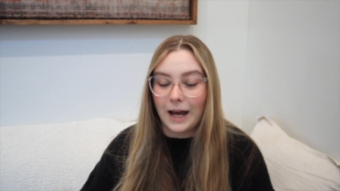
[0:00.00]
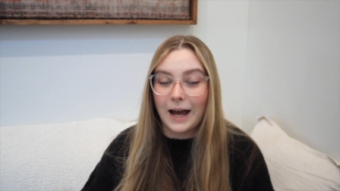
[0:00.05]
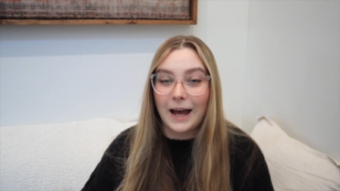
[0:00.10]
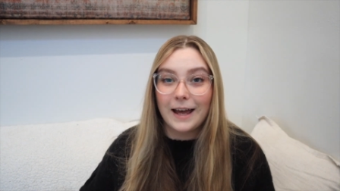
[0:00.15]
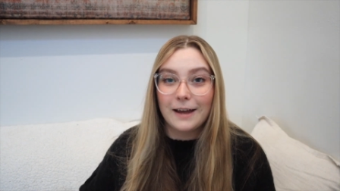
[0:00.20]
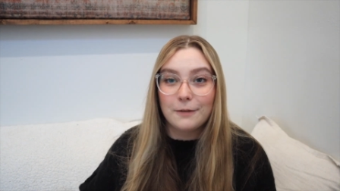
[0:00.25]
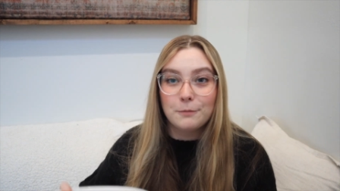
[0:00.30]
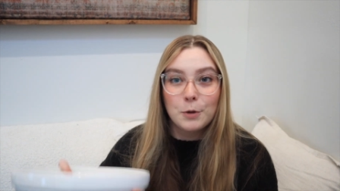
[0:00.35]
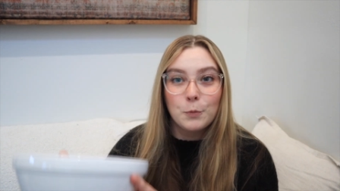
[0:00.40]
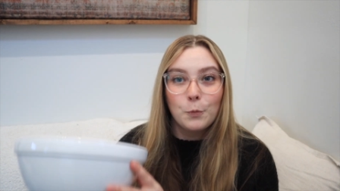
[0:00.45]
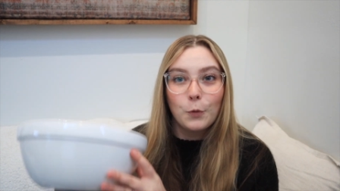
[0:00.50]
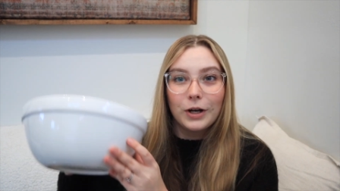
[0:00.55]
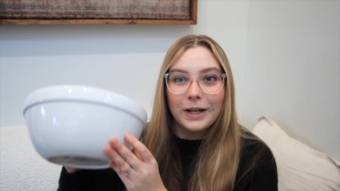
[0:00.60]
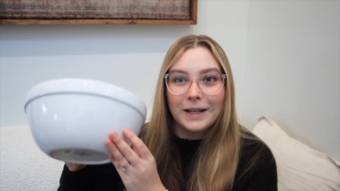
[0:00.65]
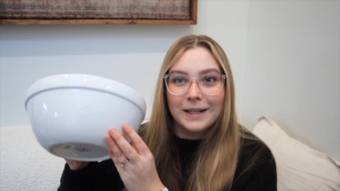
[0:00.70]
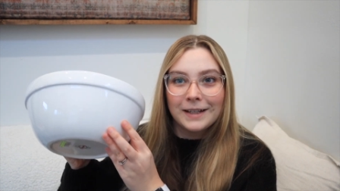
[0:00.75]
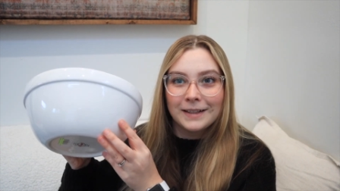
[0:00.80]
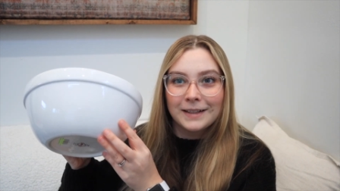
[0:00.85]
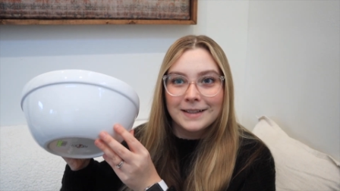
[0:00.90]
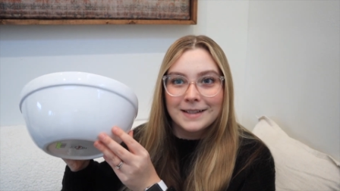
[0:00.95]
I have been
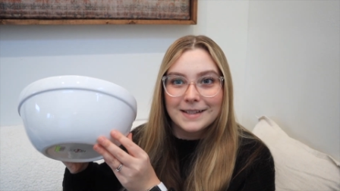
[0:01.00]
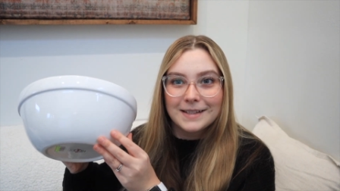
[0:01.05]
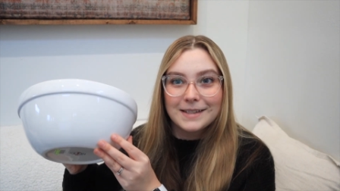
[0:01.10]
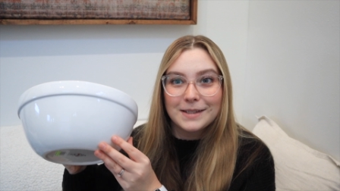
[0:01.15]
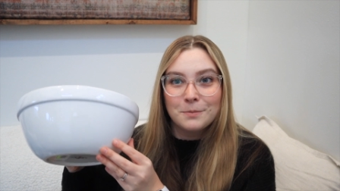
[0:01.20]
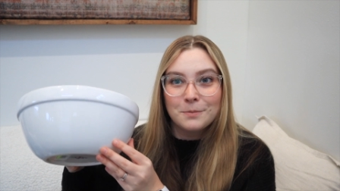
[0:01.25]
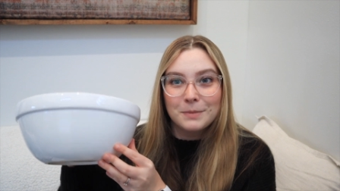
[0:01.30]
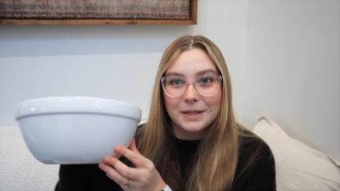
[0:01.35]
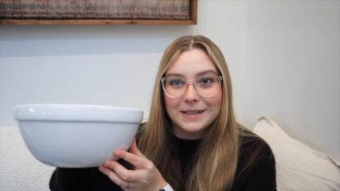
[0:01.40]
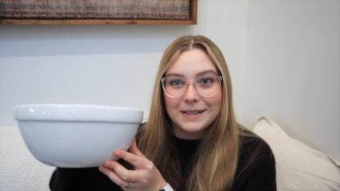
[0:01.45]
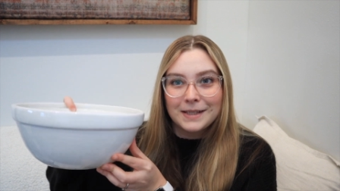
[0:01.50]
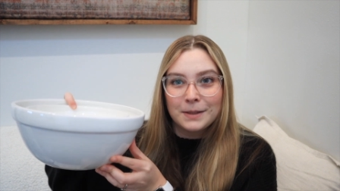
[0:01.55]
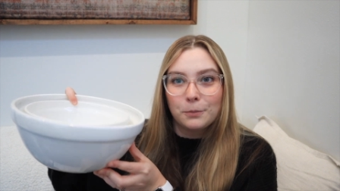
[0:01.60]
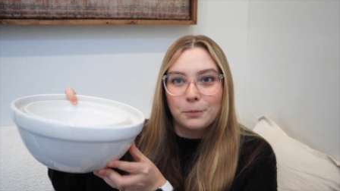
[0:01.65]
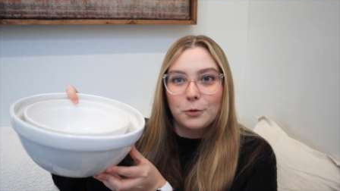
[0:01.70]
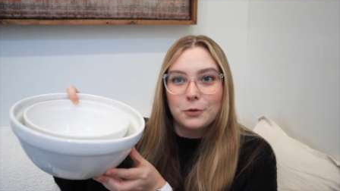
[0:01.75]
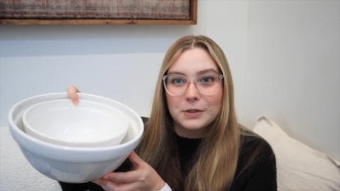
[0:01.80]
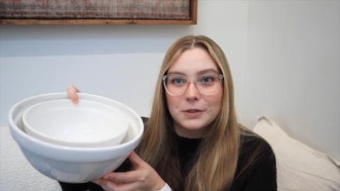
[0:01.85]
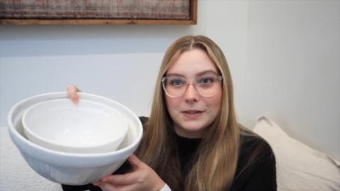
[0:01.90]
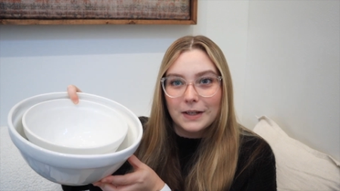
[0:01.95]
wanting some mixing
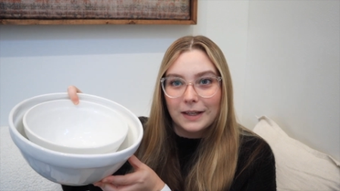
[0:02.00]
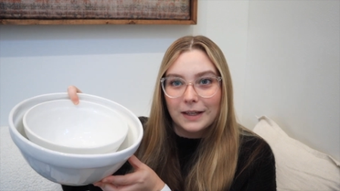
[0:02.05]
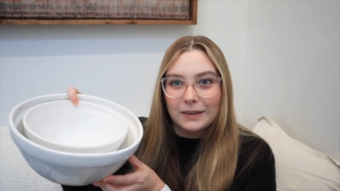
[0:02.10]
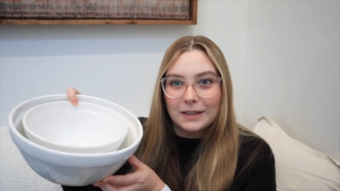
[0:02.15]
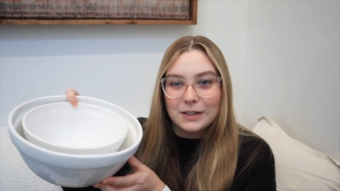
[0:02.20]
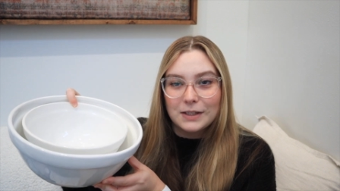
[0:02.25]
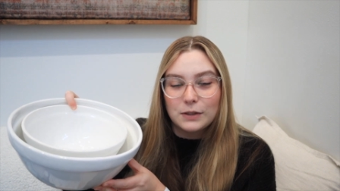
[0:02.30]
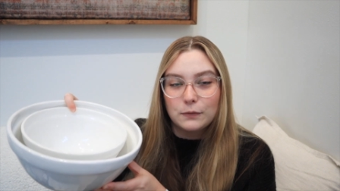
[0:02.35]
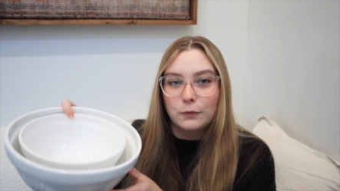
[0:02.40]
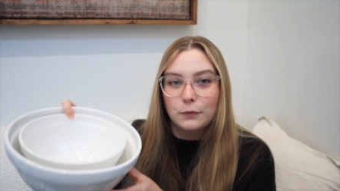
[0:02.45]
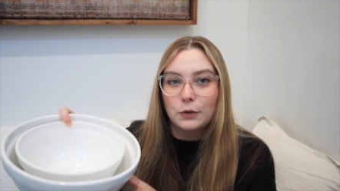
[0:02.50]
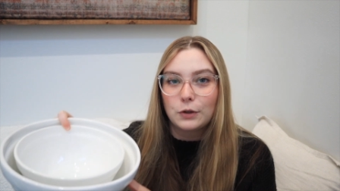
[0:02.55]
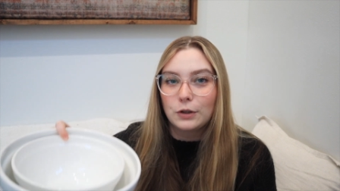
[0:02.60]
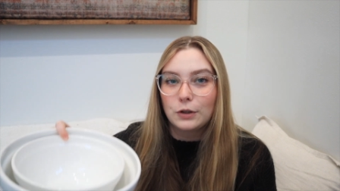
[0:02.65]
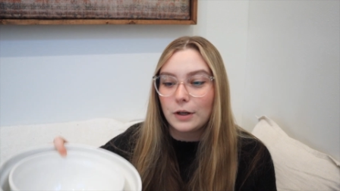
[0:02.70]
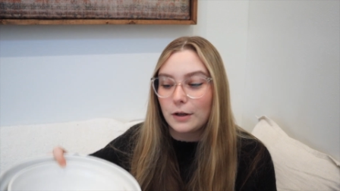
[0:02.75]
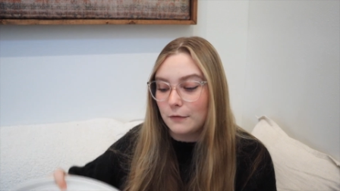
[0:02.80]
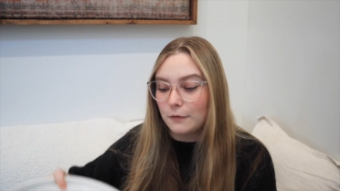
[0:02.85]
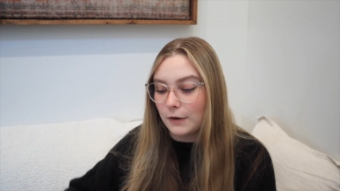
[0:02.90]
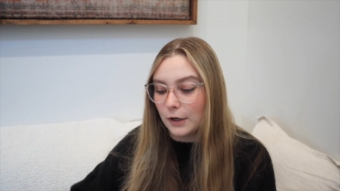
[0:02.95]
bowls like this for
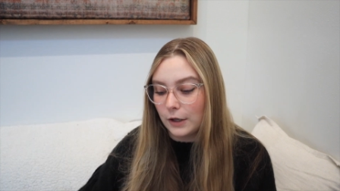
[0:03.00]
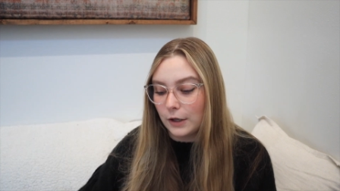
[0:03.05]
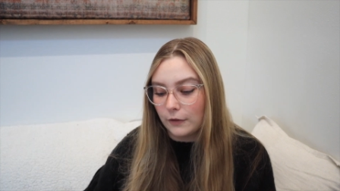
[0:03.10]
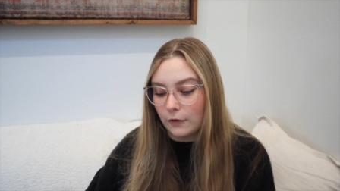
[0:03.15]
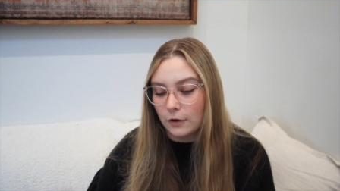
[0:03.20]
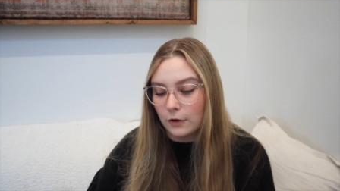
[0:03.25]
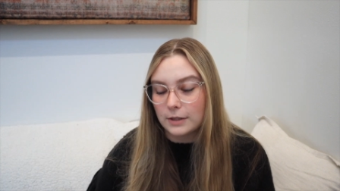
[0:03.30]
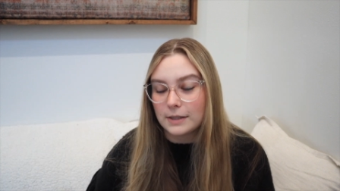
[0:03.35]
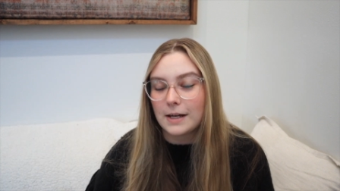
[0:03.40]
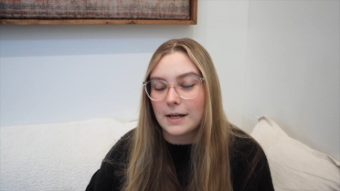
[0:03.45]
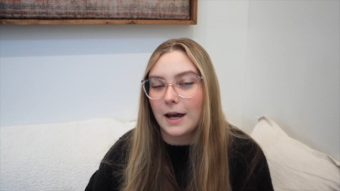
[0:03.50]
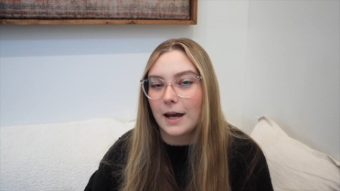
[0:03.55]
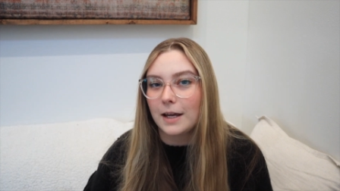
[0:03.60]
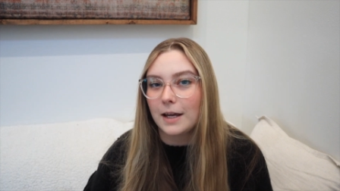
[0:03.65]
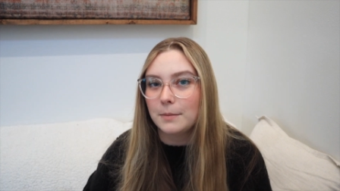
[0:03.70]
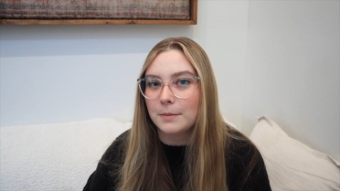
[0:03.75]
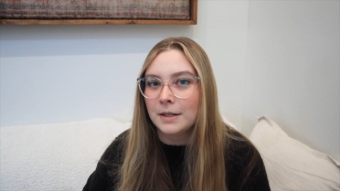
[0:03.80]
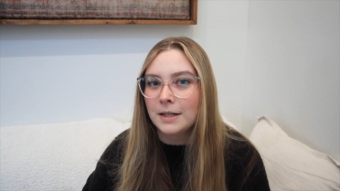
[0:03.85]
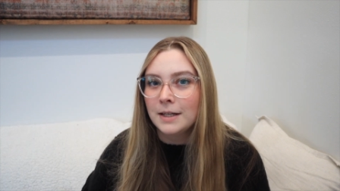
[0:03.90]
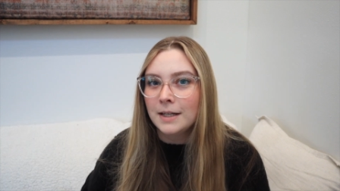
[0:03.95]
a very long
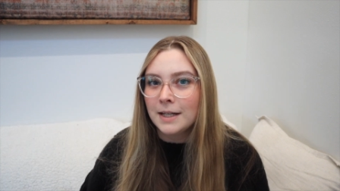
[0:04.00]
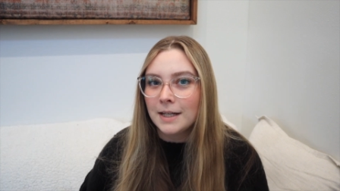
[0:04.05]
time,